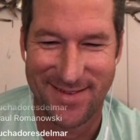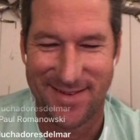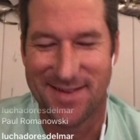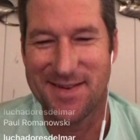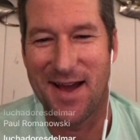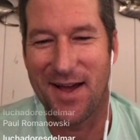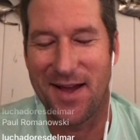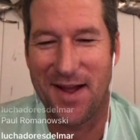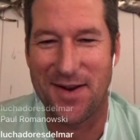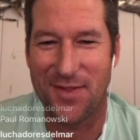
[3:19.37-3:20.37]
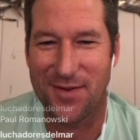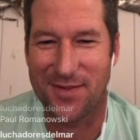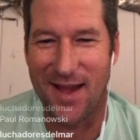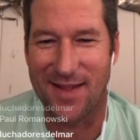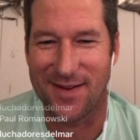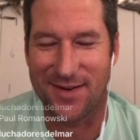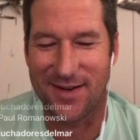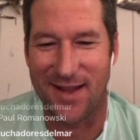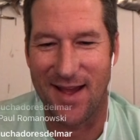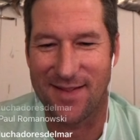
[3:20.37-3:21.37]
No, I know those guys are good
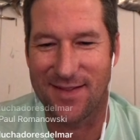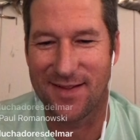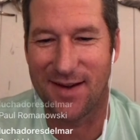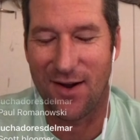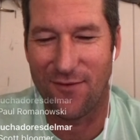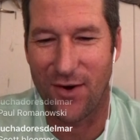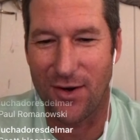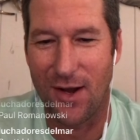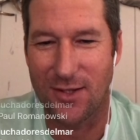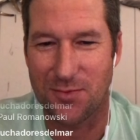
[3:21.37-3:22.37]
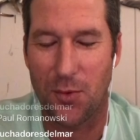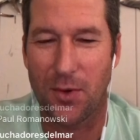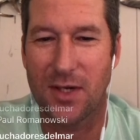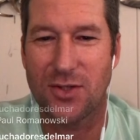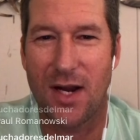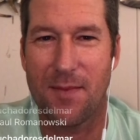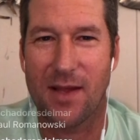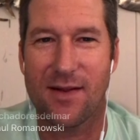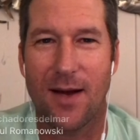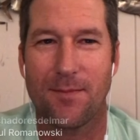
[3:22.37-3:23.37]
guys and all very knowledgeable. We're gonna try to
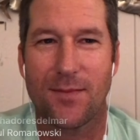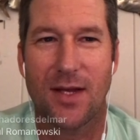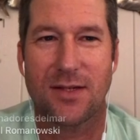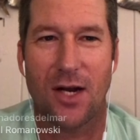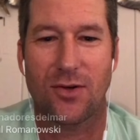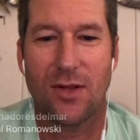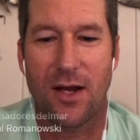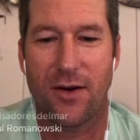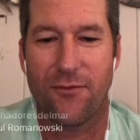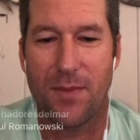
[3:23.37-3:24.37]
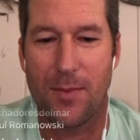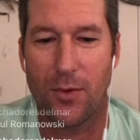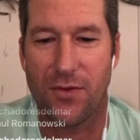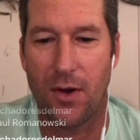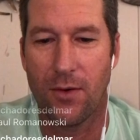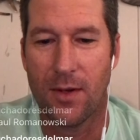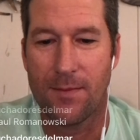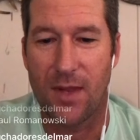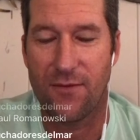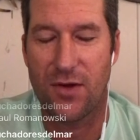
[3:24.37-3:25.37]
mix it up and talk to a lot of different people. So
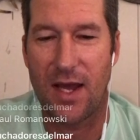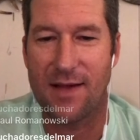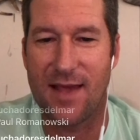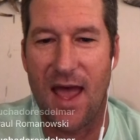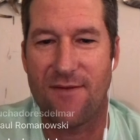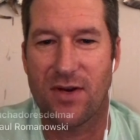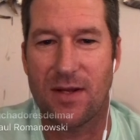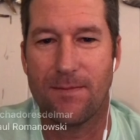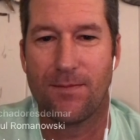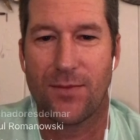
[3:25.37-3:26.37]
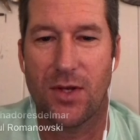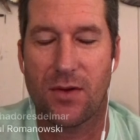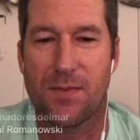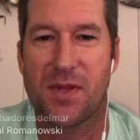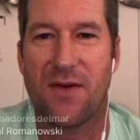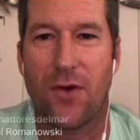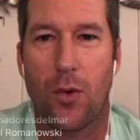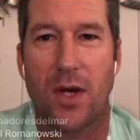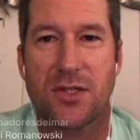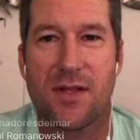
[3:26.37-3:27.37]
if you guys have any specific
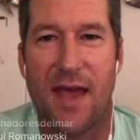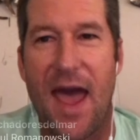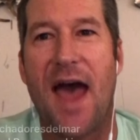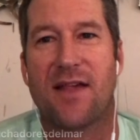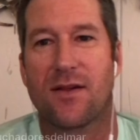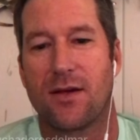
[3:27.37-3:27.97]
questions, ask.